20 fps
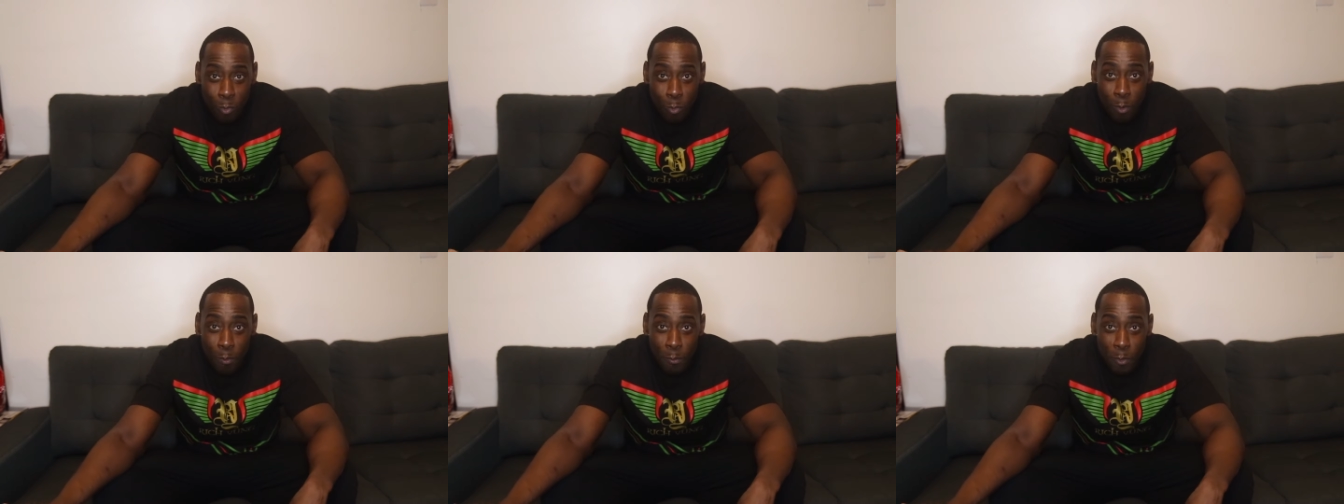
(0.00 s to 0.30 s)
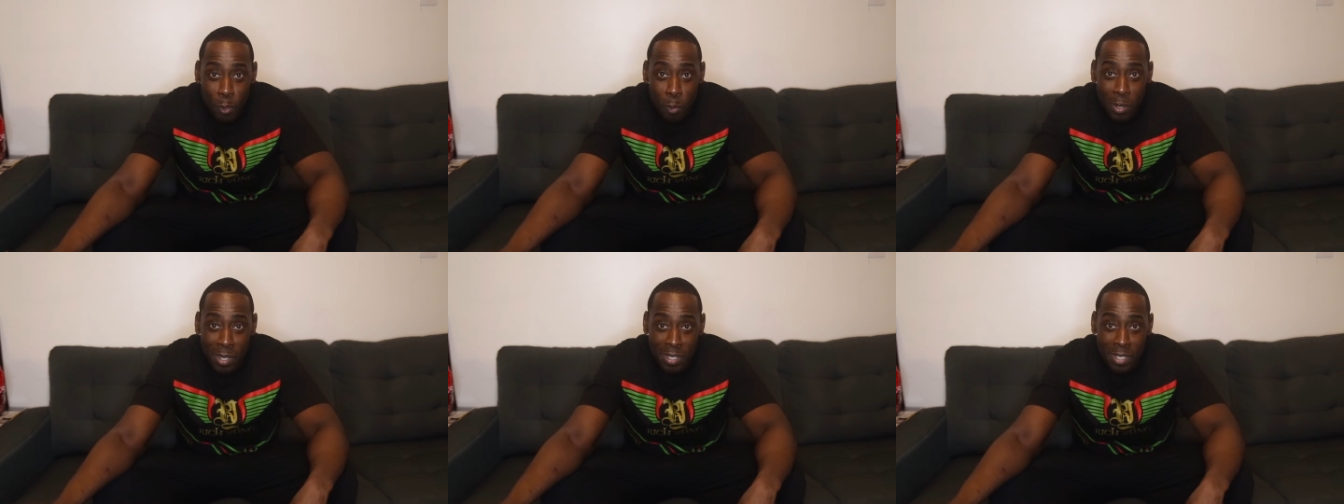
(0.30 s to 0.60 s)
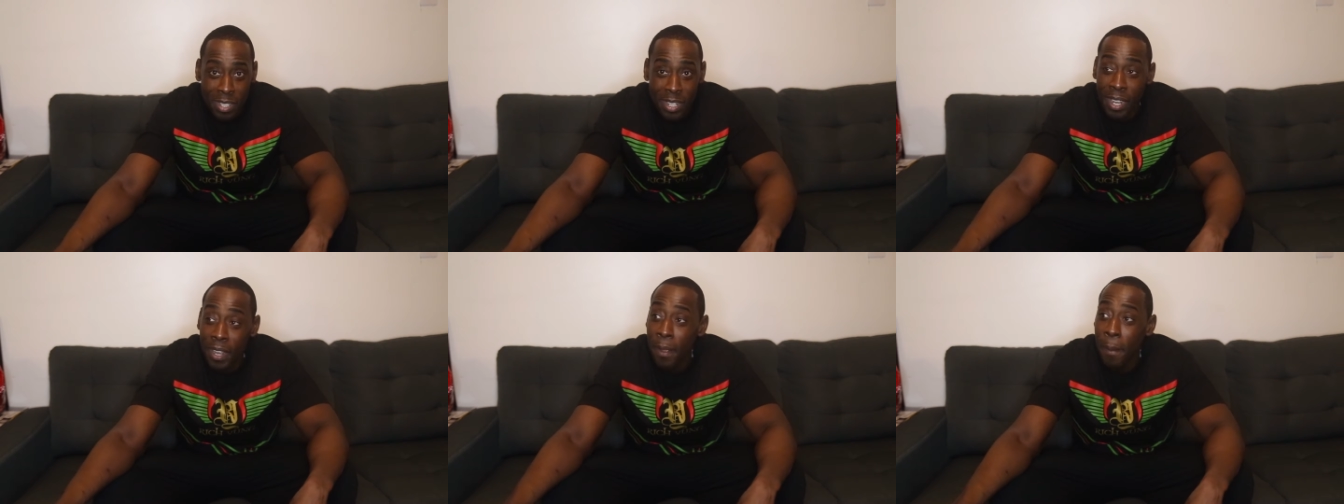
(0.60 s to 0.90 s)

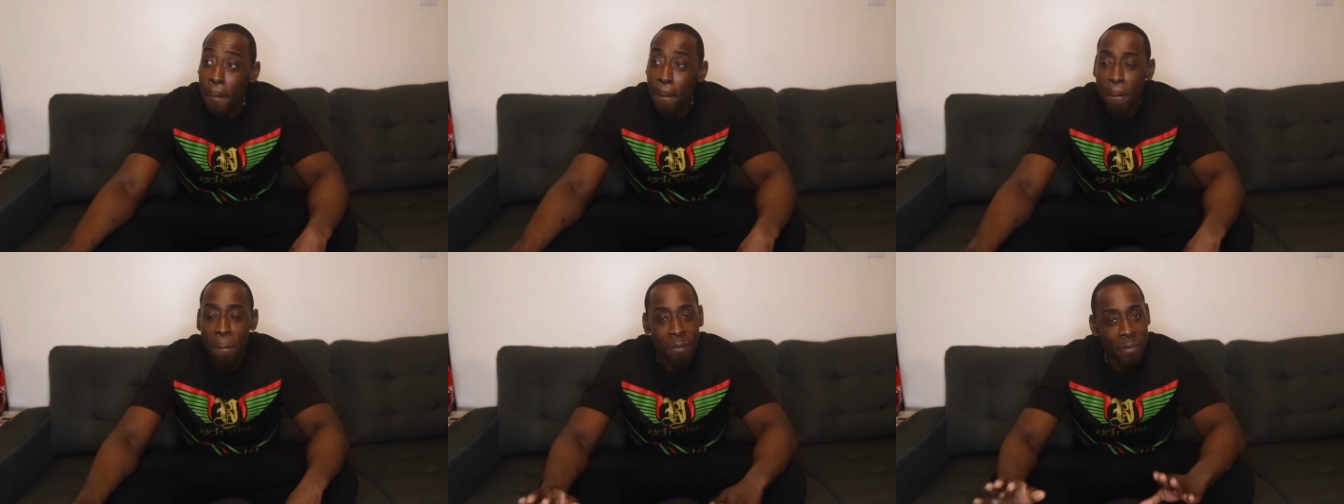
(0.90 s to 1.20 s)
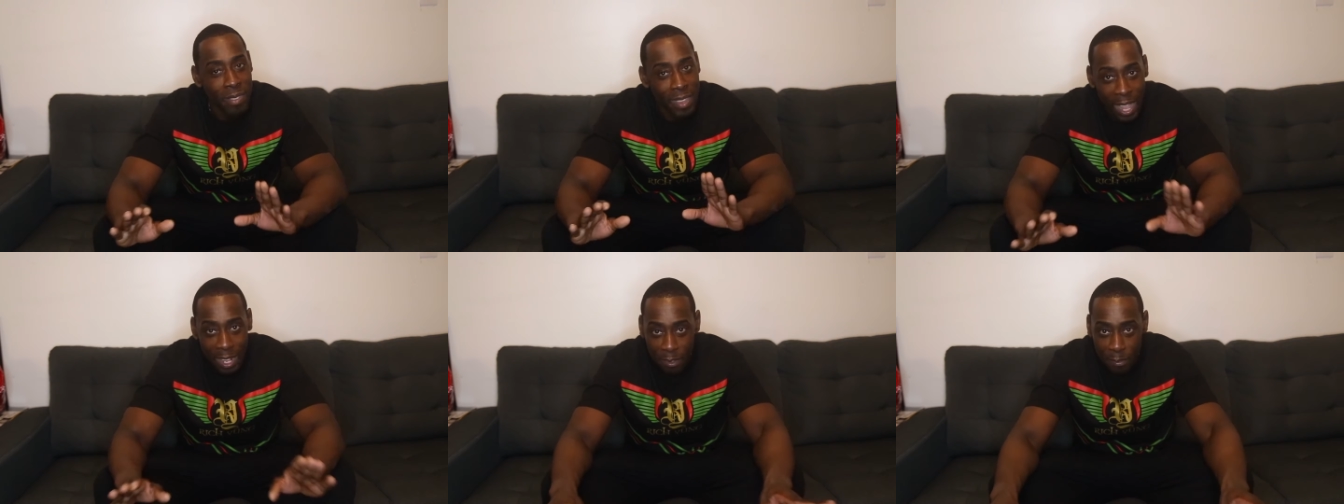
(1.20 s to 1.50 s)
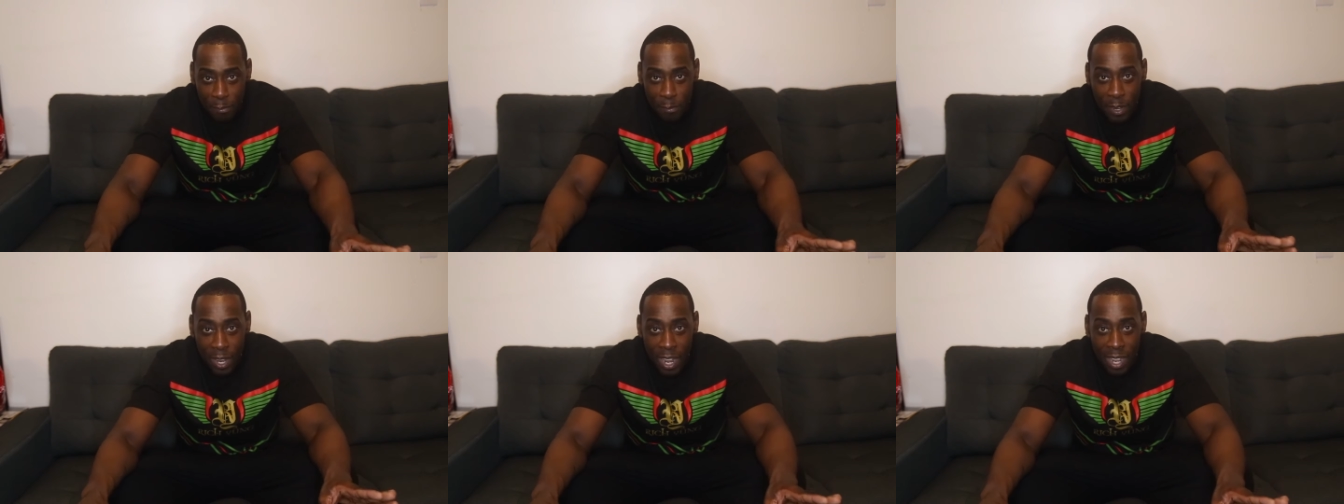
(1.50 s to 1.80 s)
reviewing today.
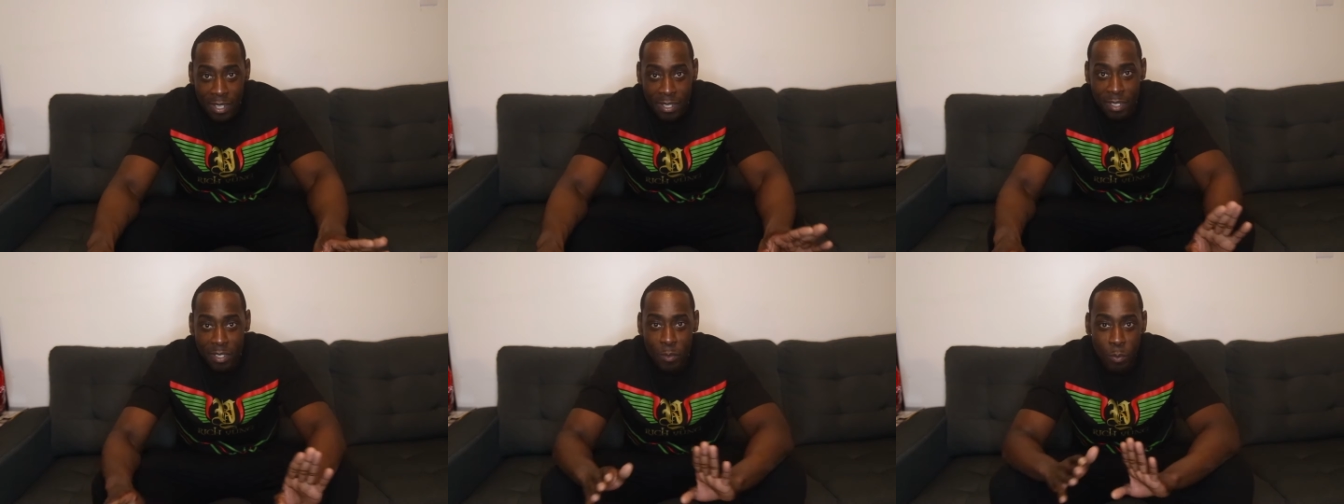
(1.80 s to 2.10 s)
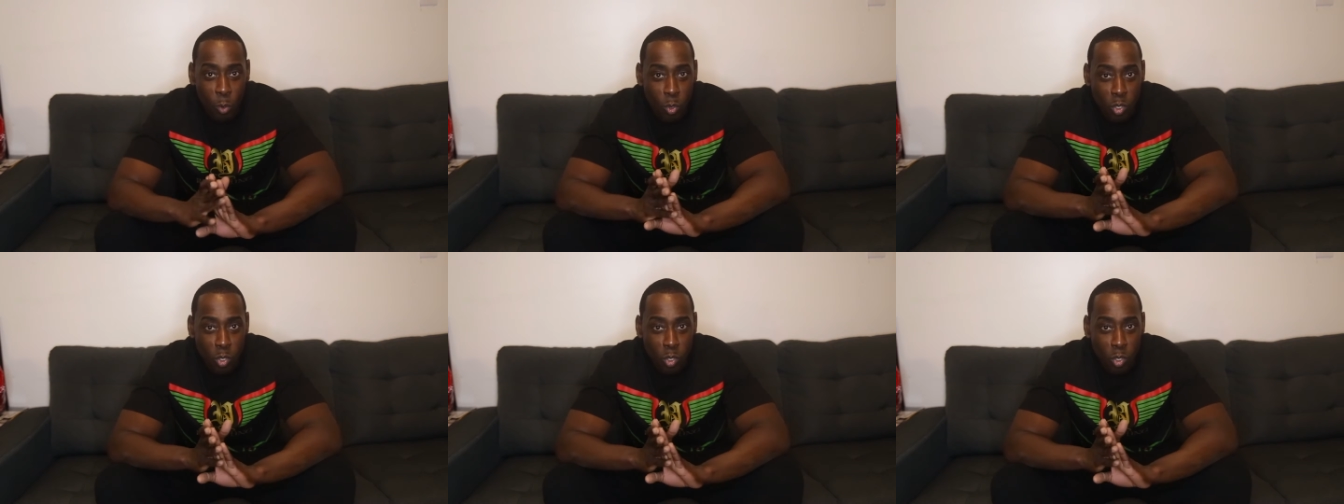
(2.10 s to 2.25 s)
That's fine. It's